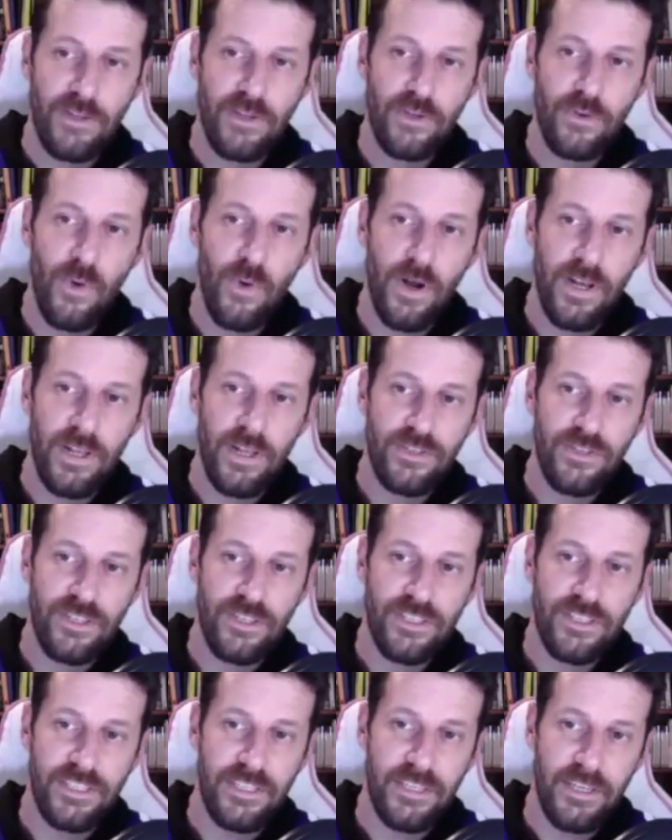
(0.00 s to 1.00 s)
I do want to
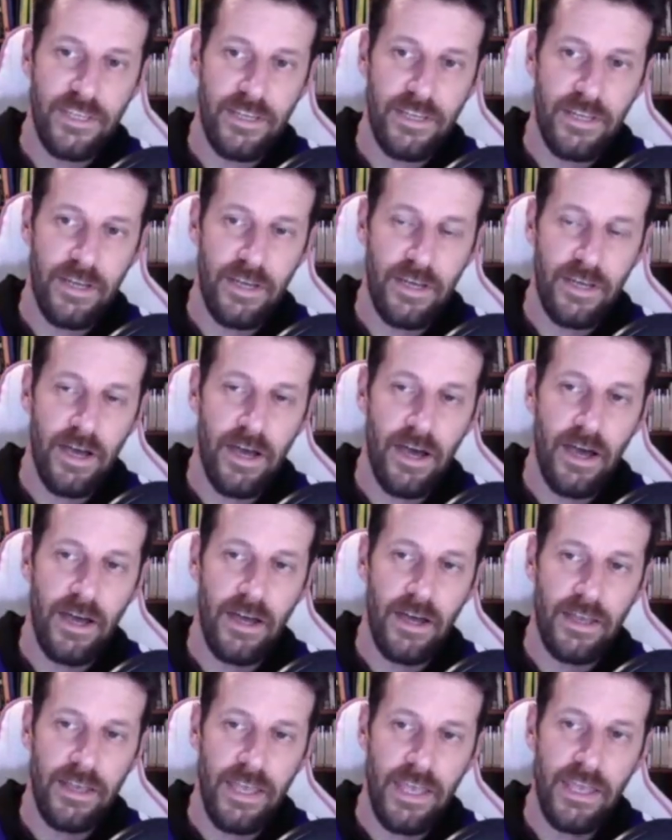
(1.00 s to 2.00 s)
just
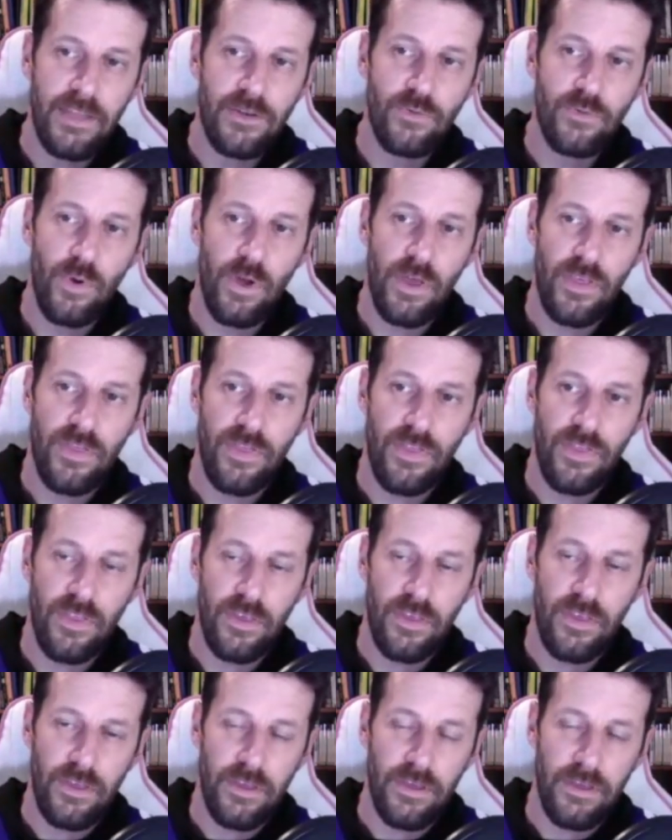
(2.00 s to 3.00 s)
uh, end with
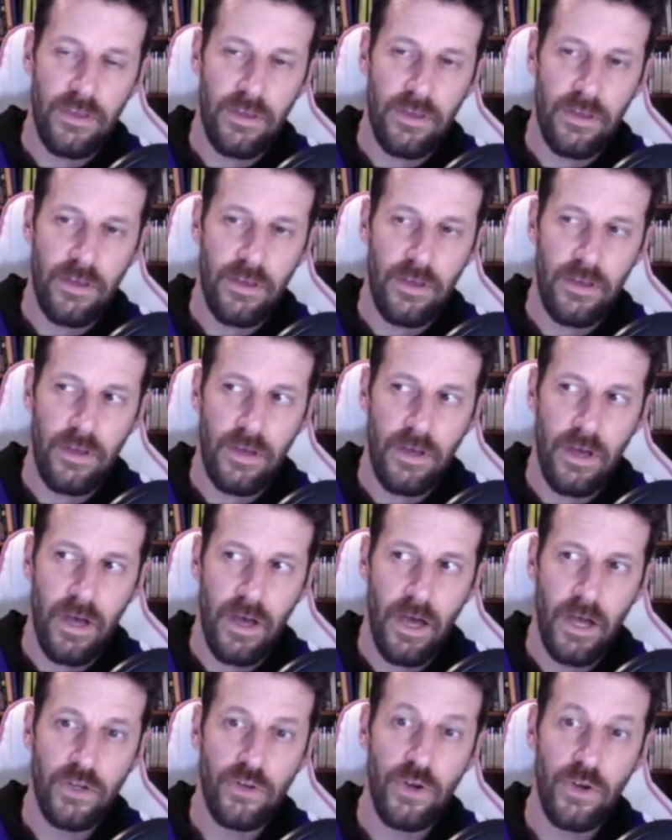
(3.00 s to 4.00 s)

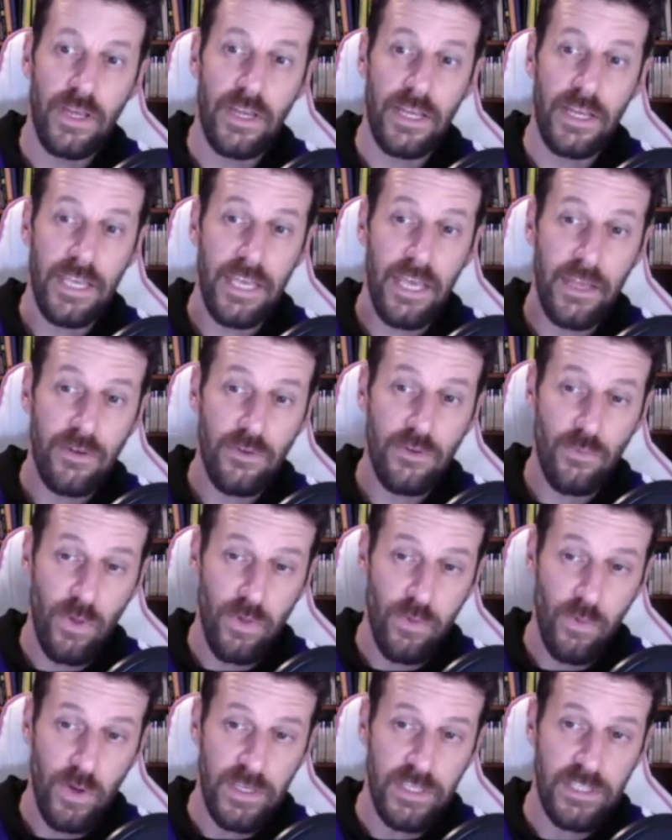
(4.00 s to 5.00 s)
agreeing again
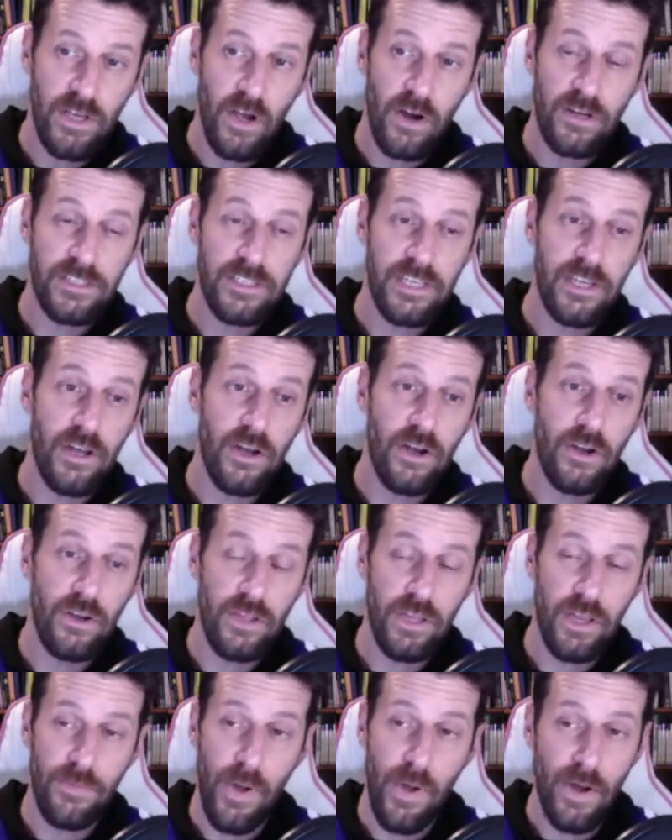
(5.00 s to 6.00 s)
with what Czar said
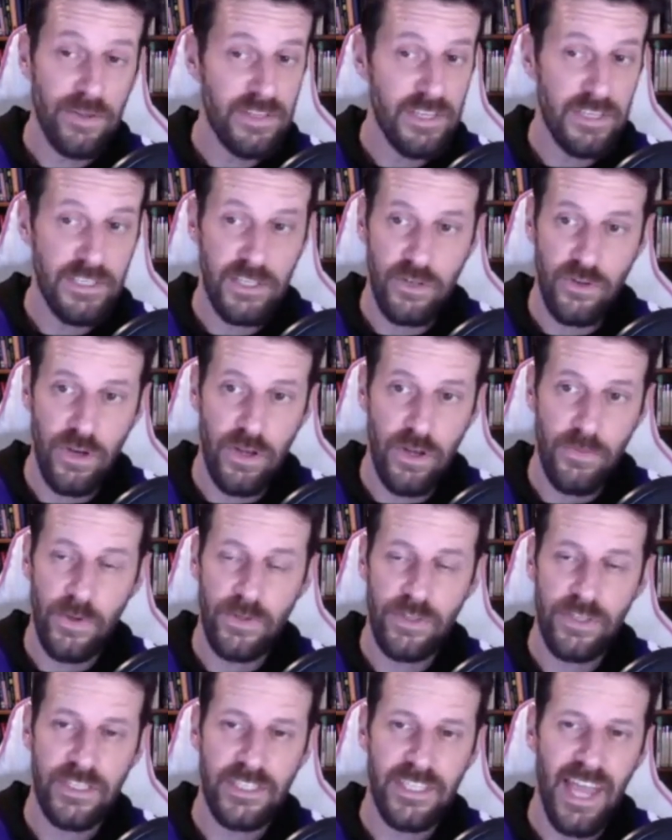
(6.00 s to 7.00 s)
earlier about
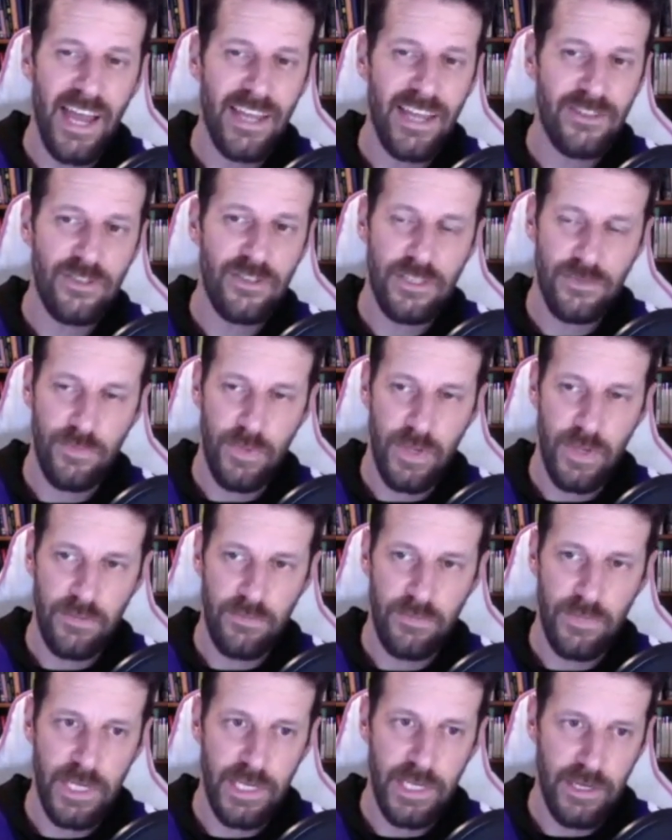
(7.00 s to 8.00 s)
disagreeable does not just
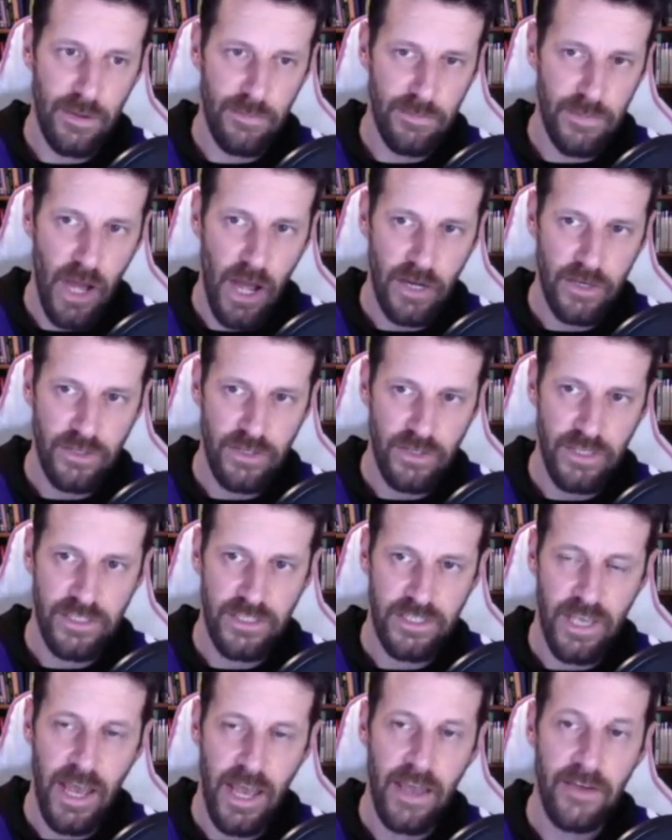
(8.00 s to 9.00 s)
mean being
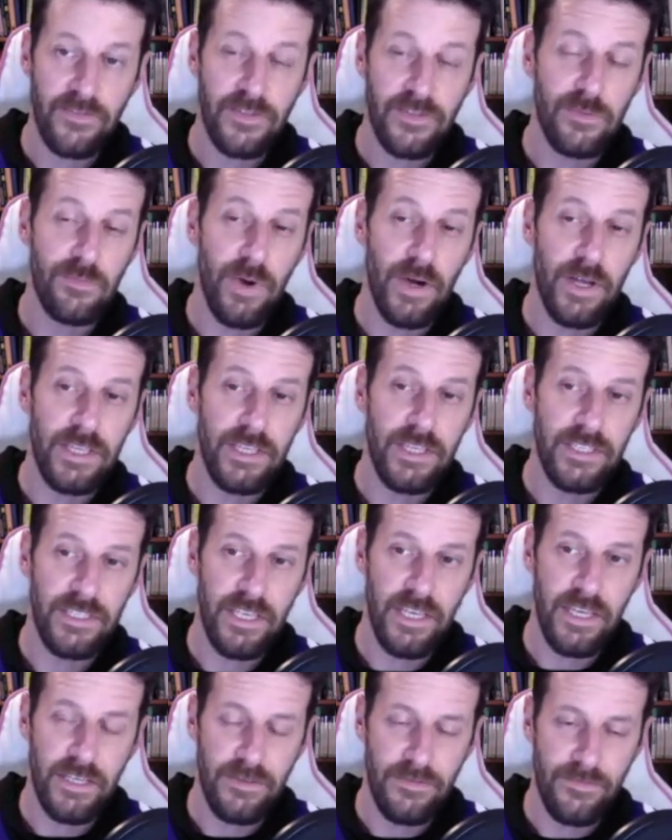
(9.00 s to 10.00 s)
obnoxious. I have some buddies
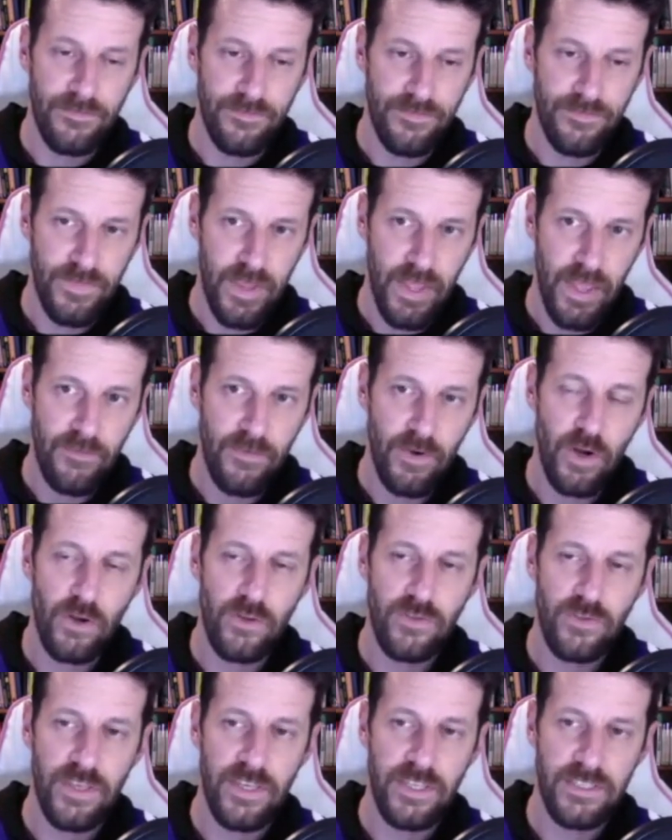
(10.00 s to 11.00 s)
that have
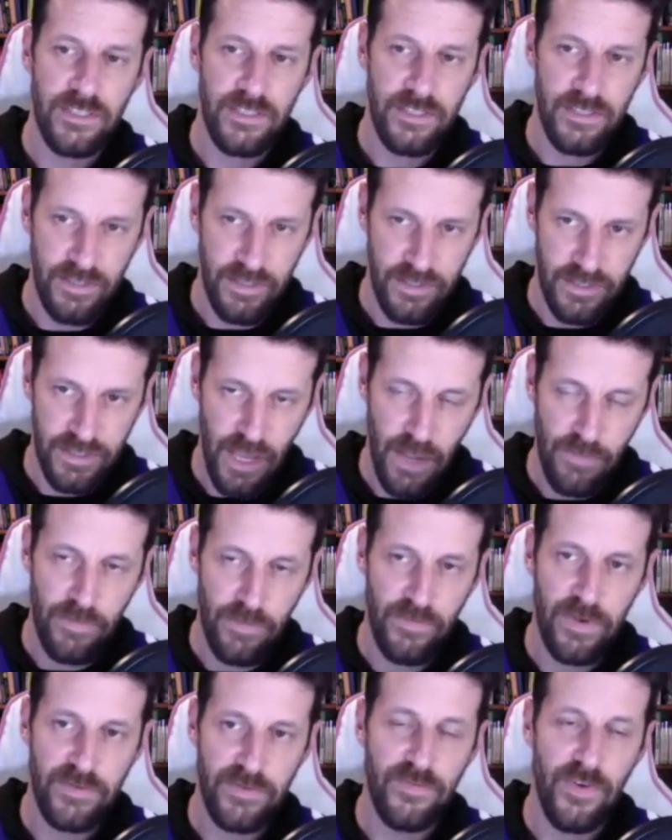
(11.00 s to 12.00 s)
heard this type
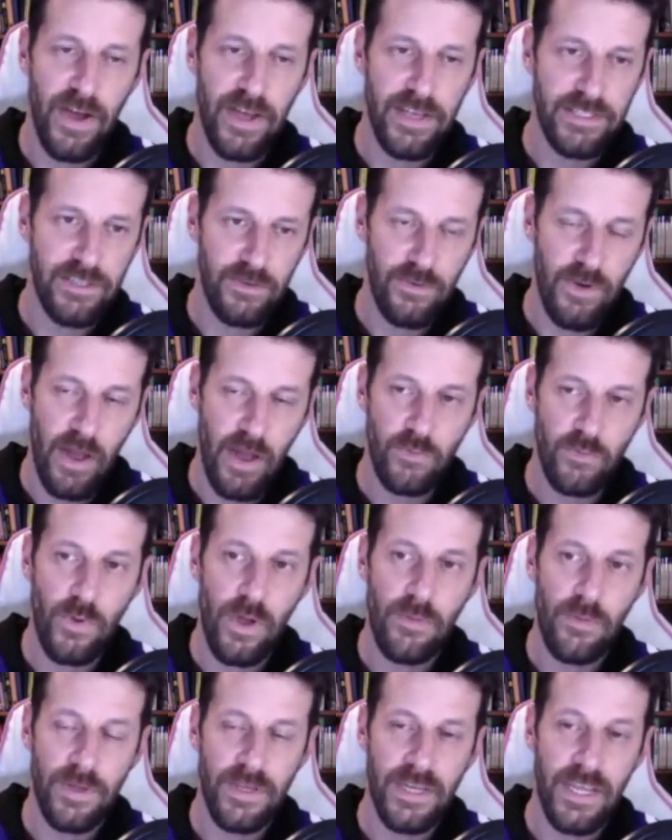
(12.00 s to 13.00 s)
of advice around
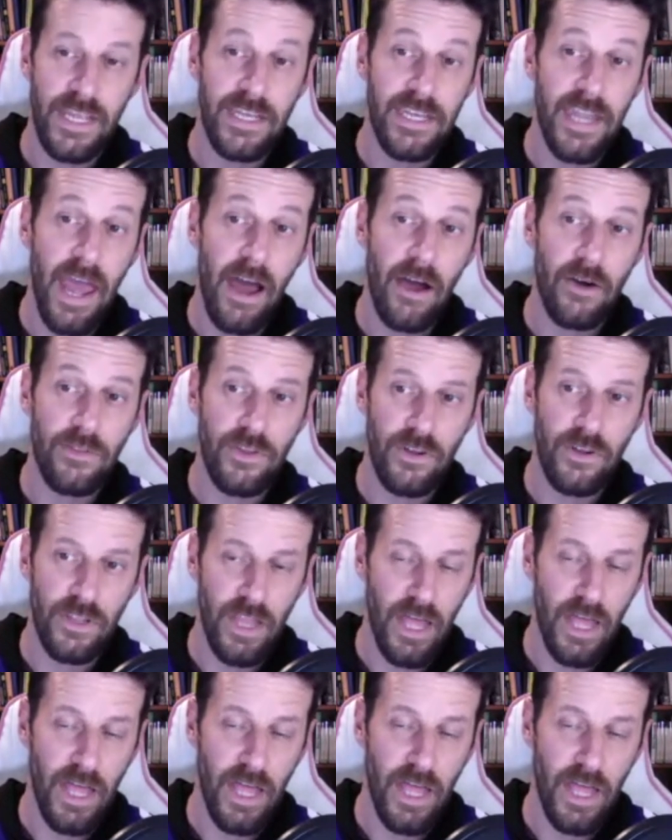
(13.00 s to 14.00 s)
women and now they're
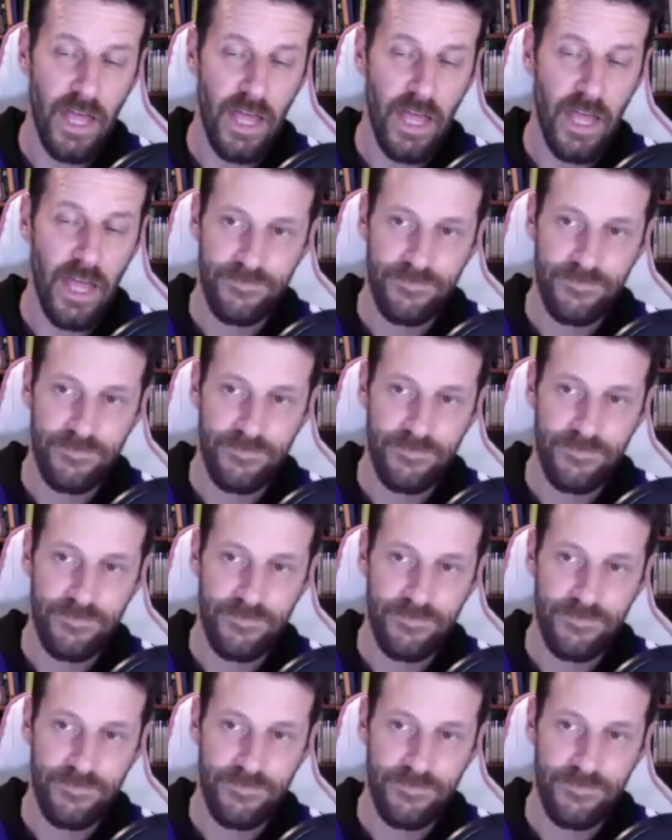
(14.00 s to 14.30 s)
like